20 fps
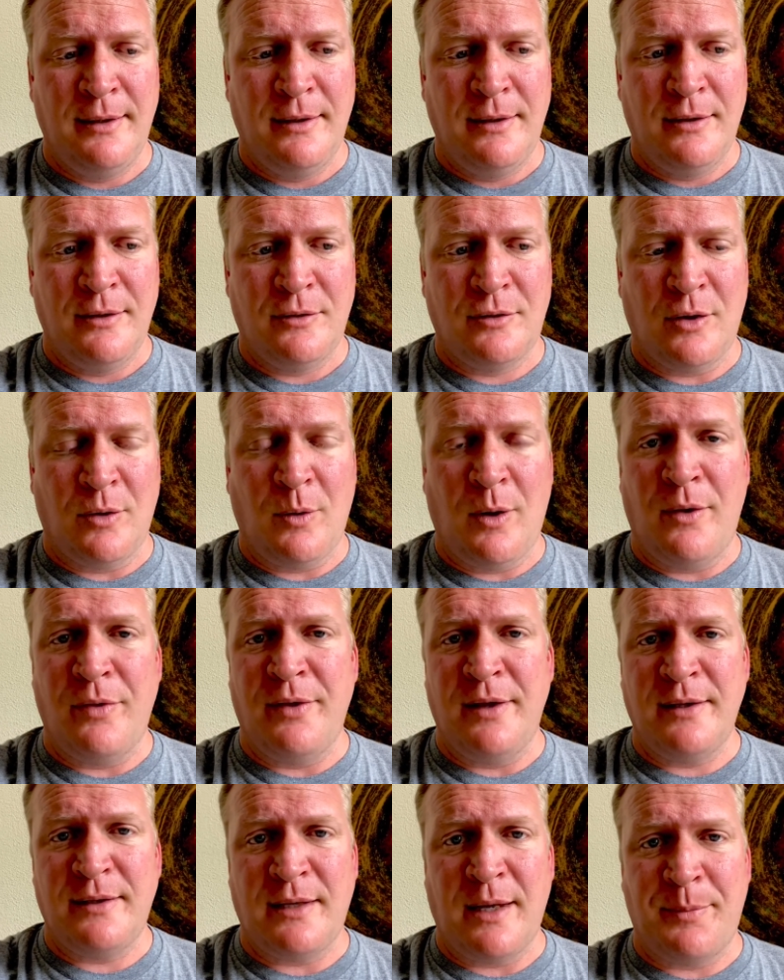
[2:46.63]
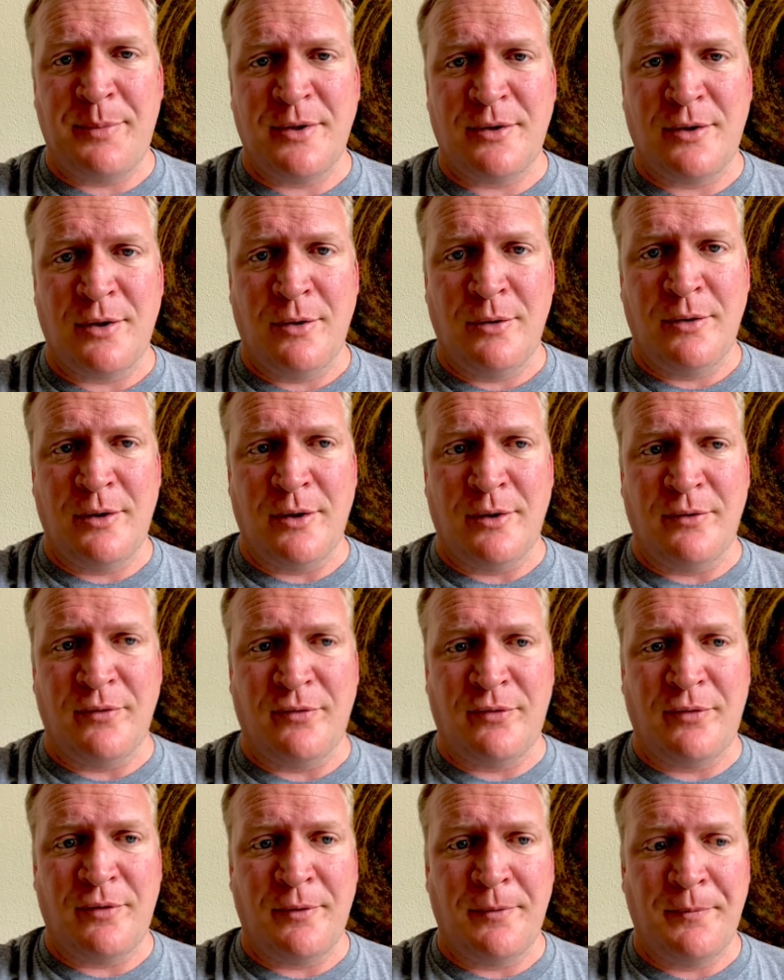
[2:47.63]
So on this episode
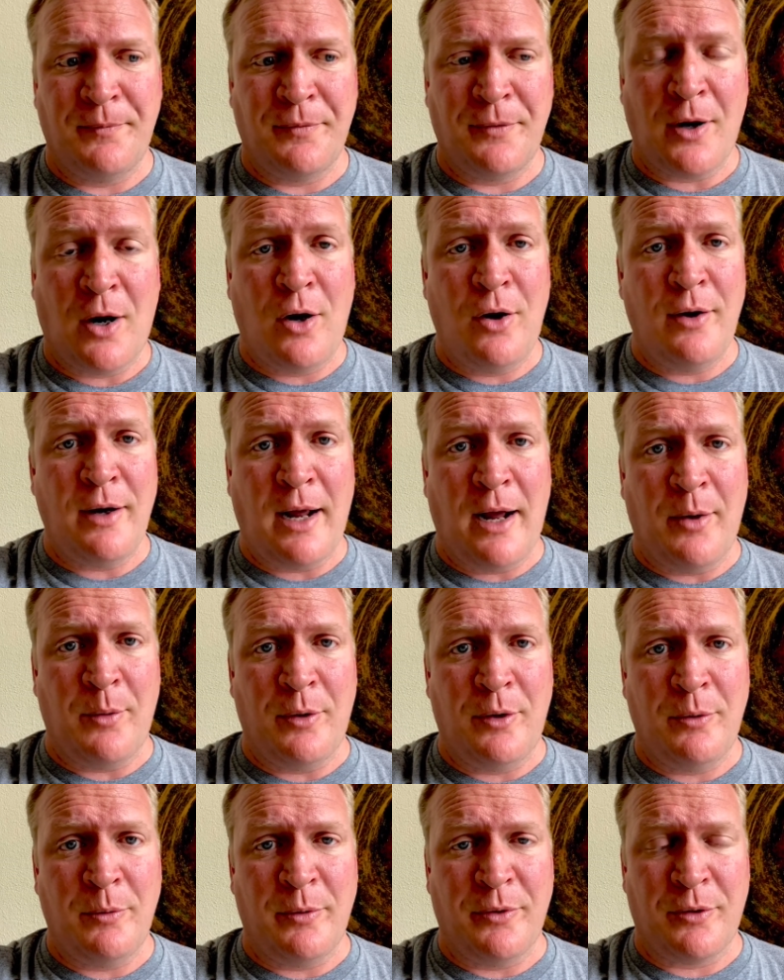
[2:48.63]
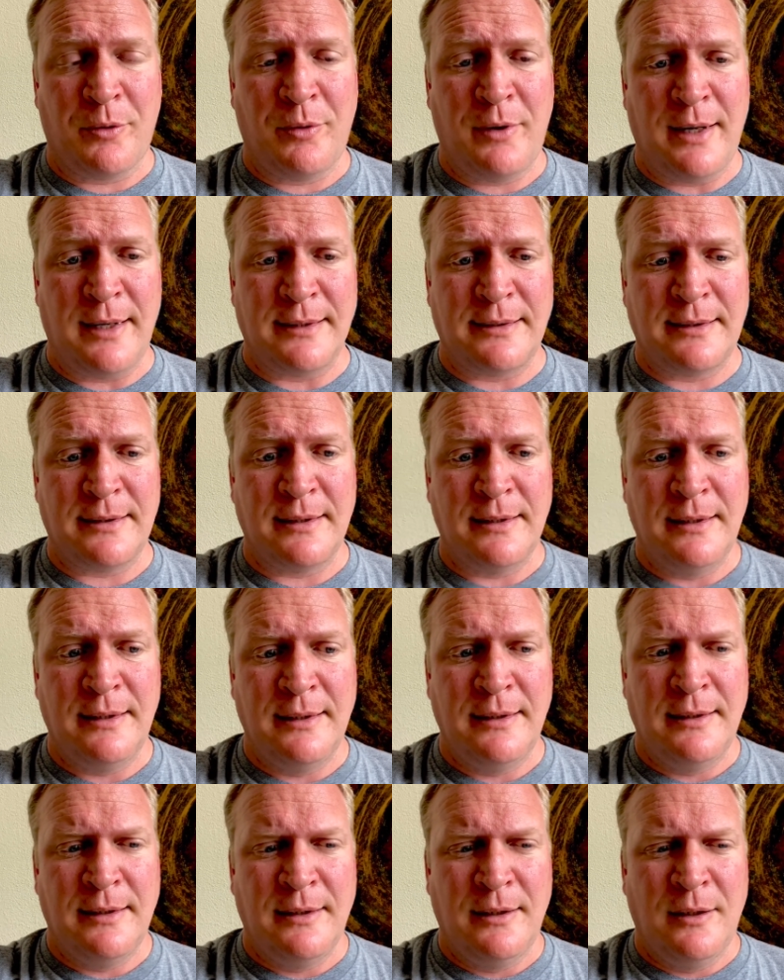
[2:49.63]
of Art Hour with Chris,
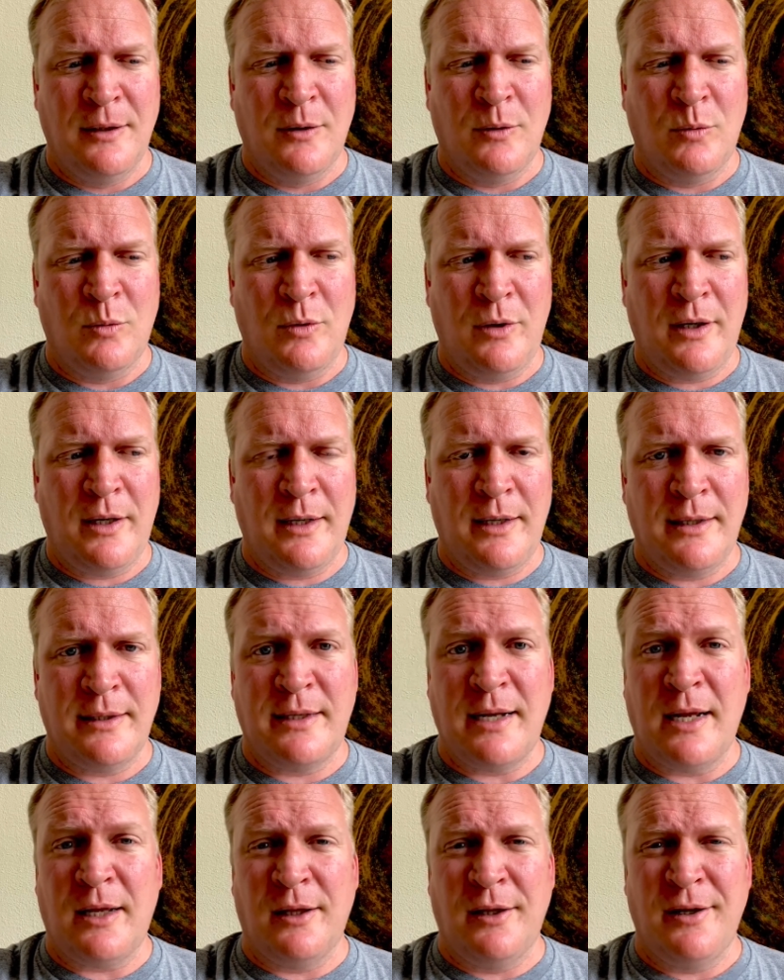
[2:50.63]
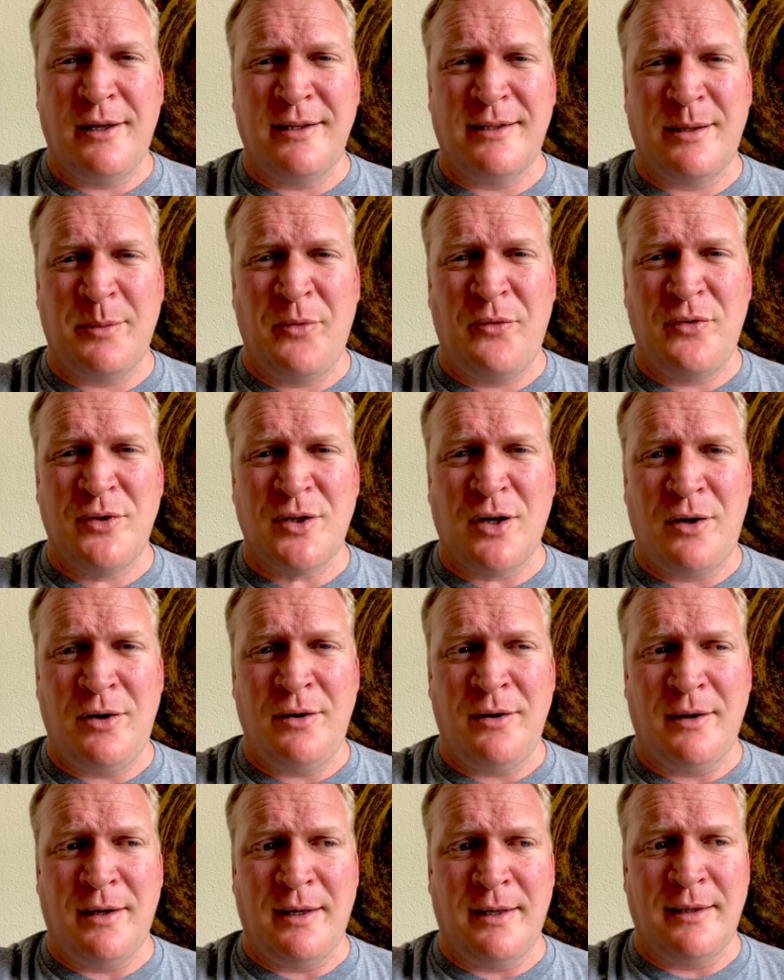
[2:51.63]
we're gonna take a look at some of his
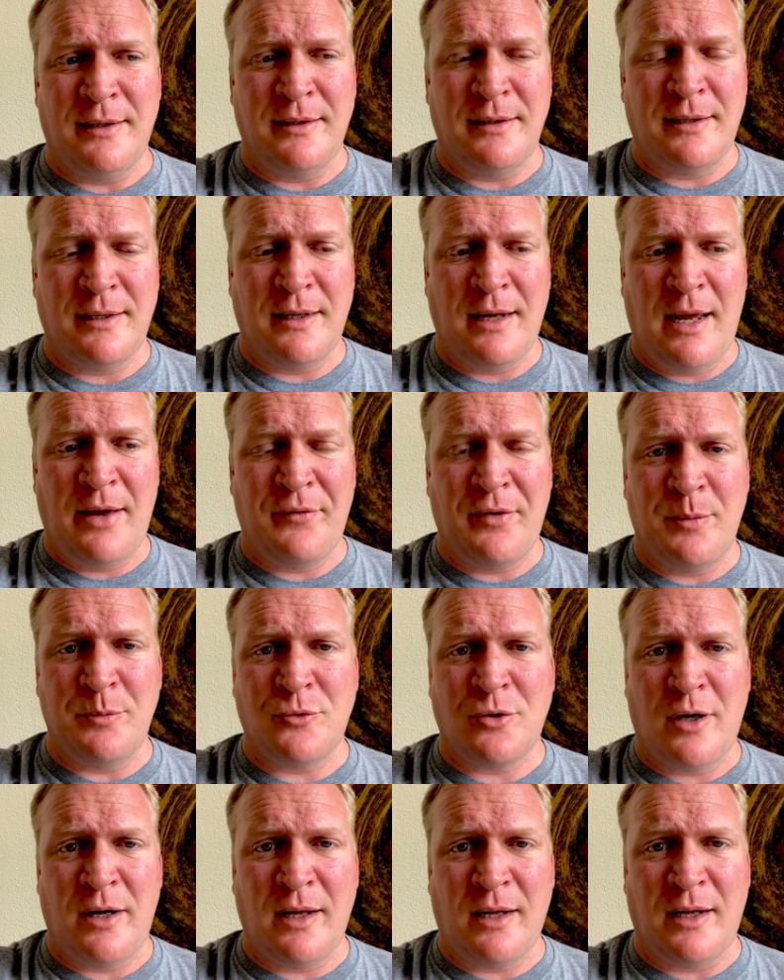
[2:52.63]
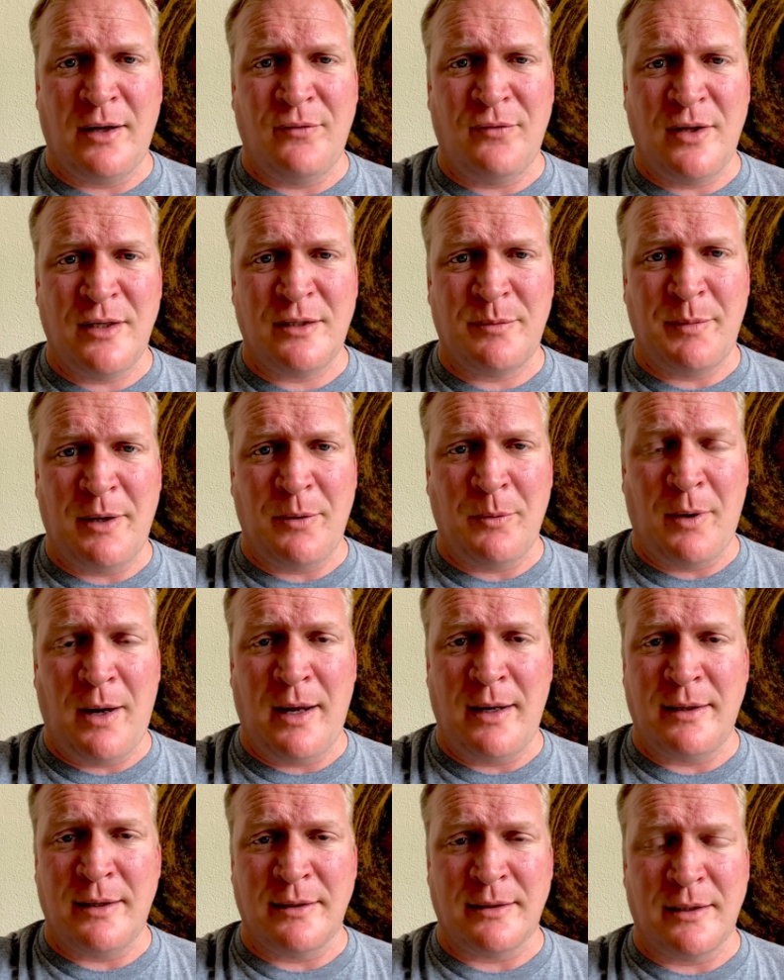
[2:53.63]
art and have him try to convince me why
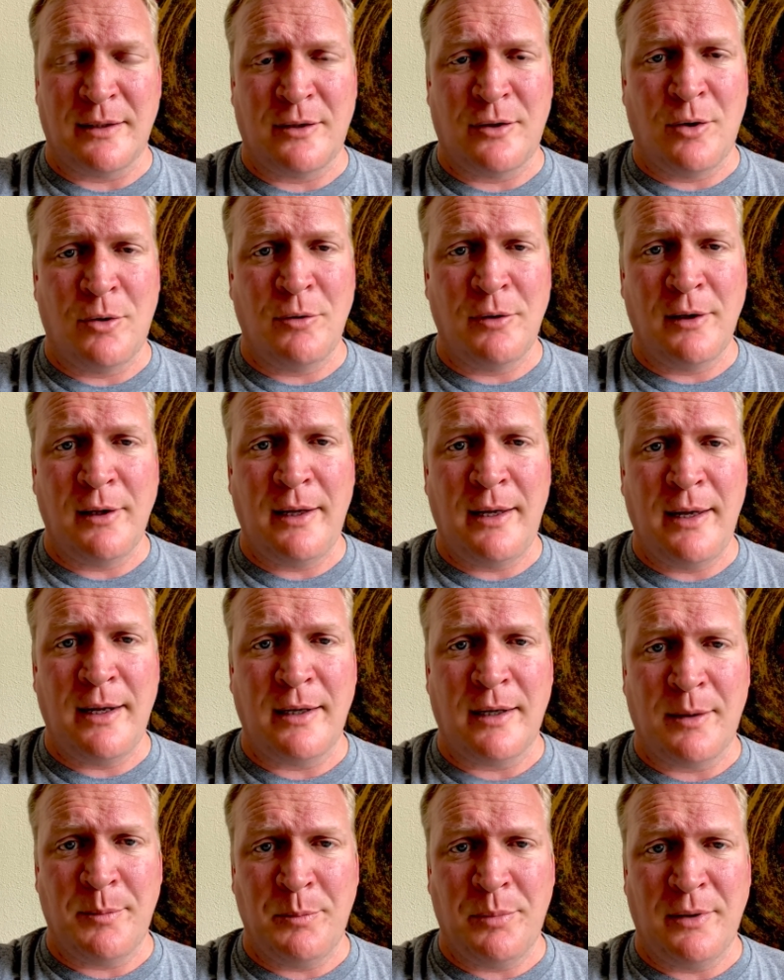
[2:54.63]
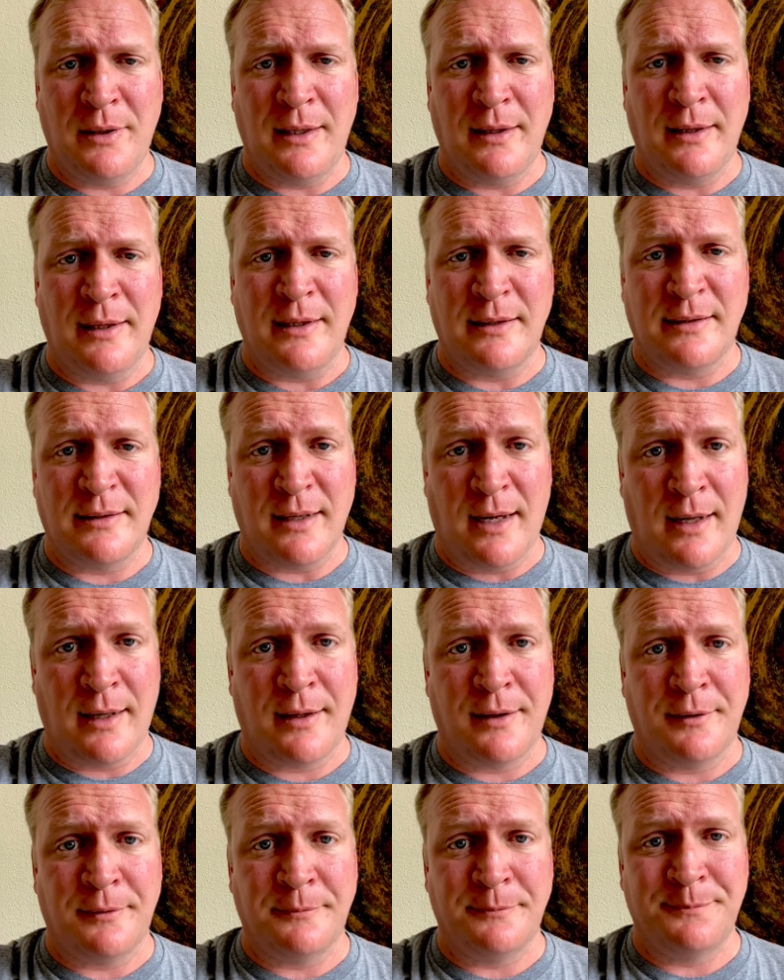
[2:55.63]
it doesn't totally and completely suck.
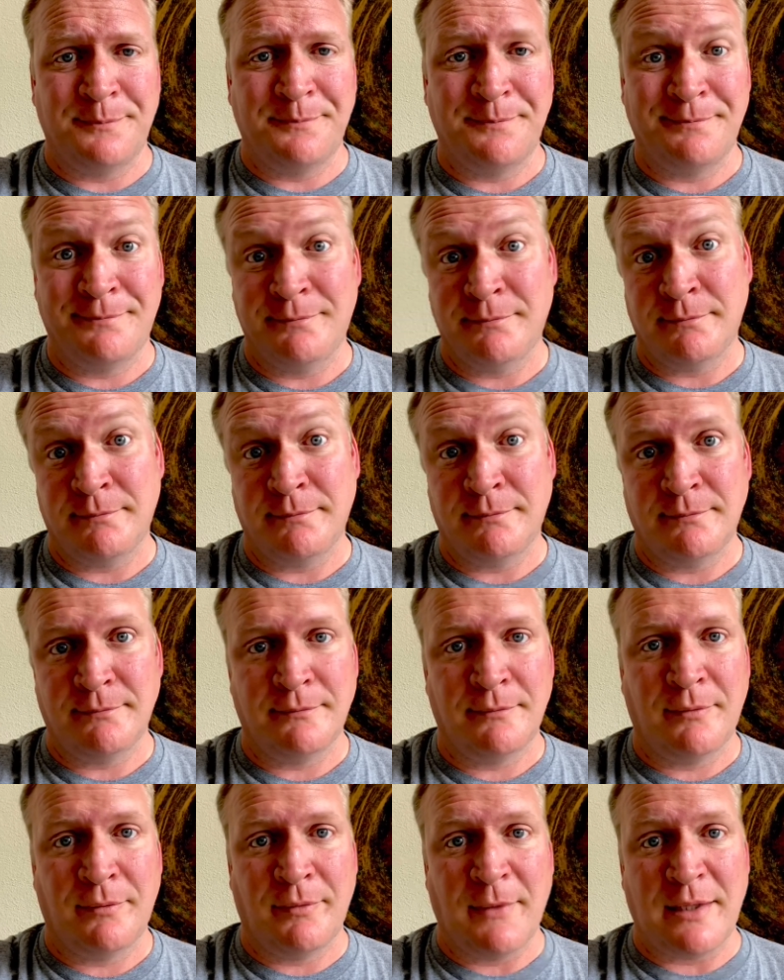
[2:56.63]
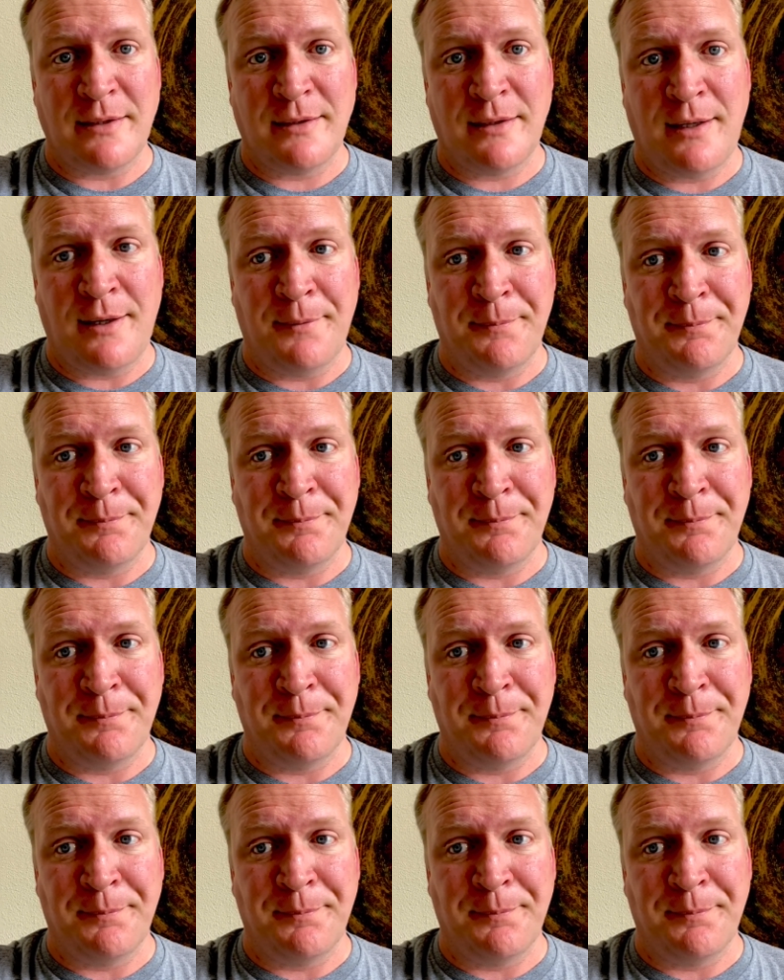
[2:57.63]
Let's see.